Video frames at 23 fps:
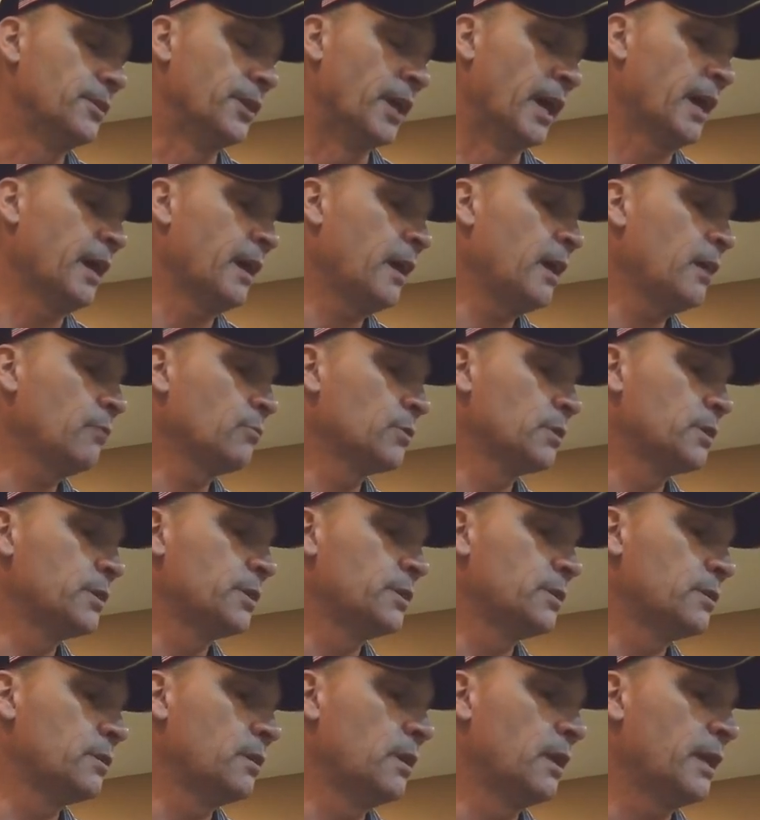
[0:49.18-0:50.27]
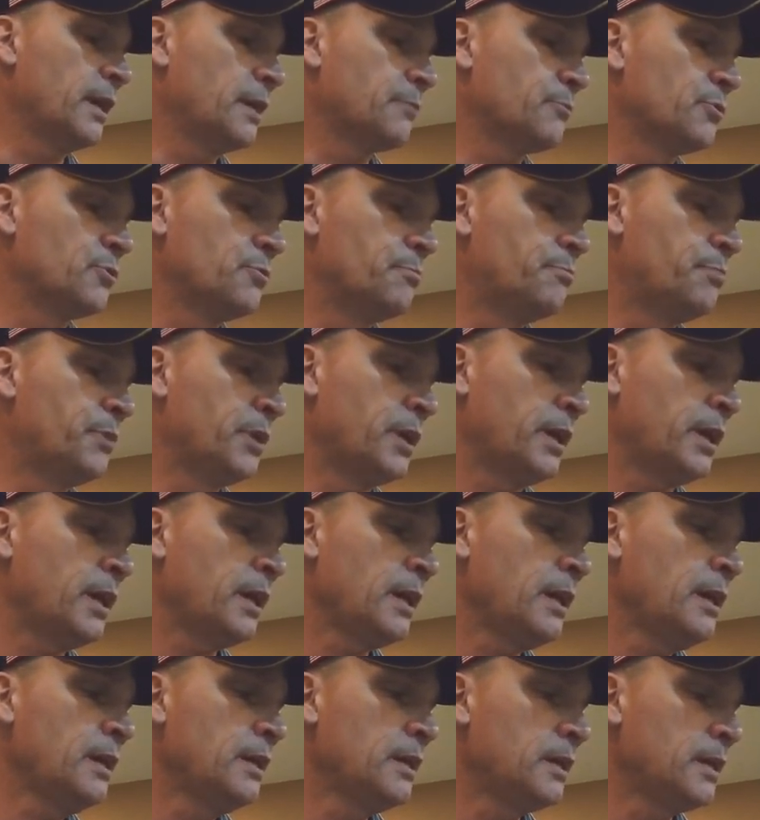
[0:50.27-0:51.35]
yeah, well, let me
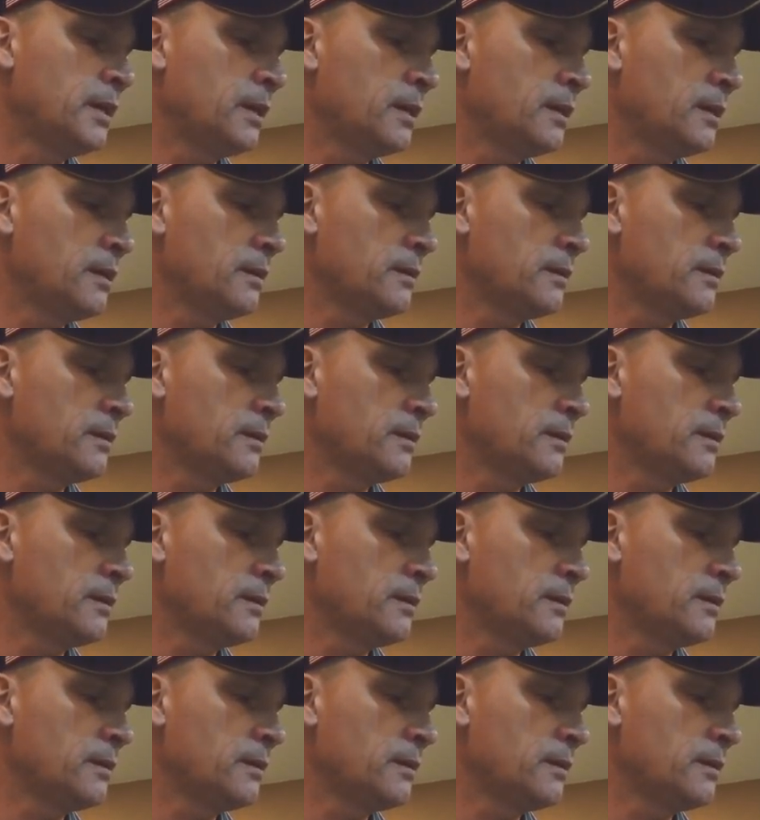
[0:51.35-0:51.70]
be.